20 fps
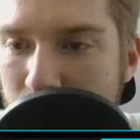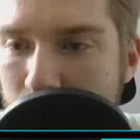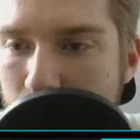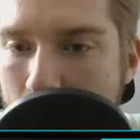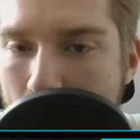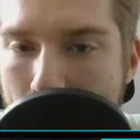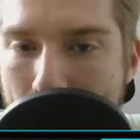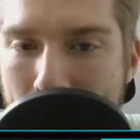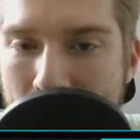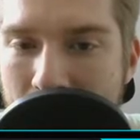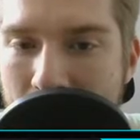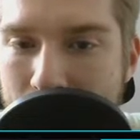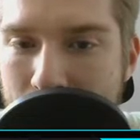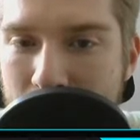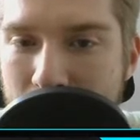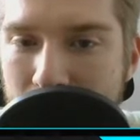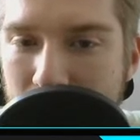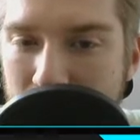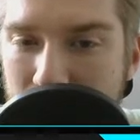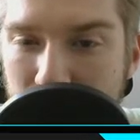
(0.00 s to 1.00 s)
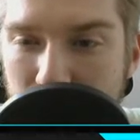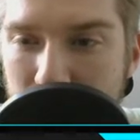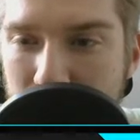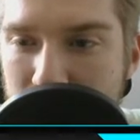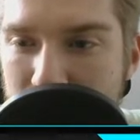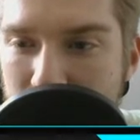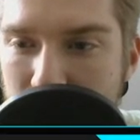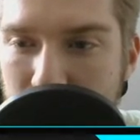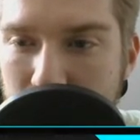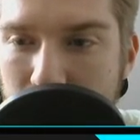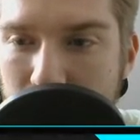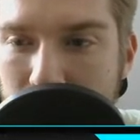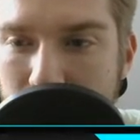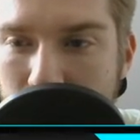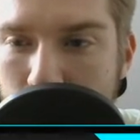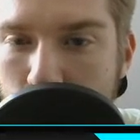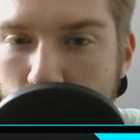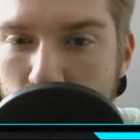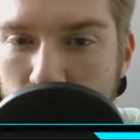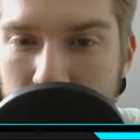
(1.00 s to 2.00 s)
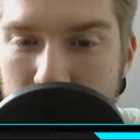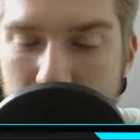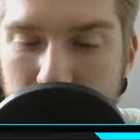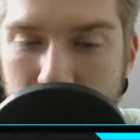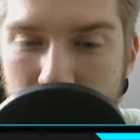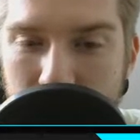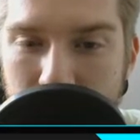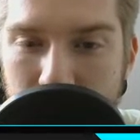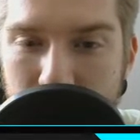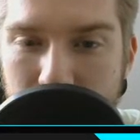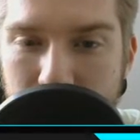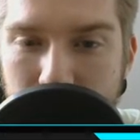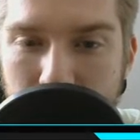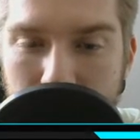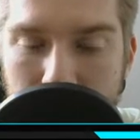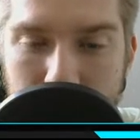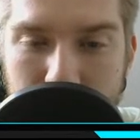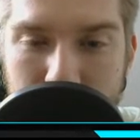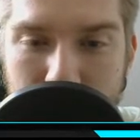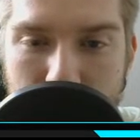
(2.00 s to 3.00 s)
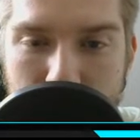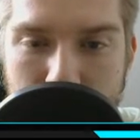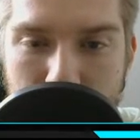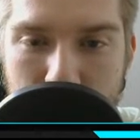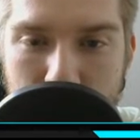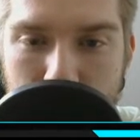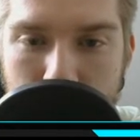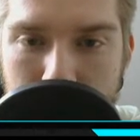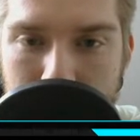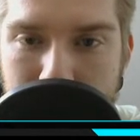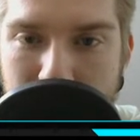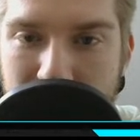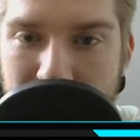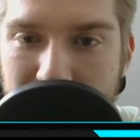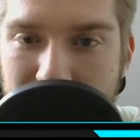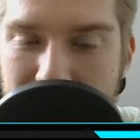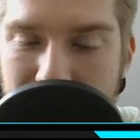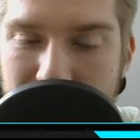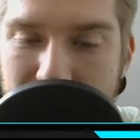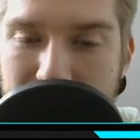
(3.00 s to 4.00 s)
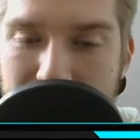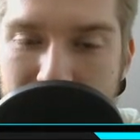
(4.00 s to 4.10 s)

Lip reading: but I'm not going to reach on him at the 31 pick.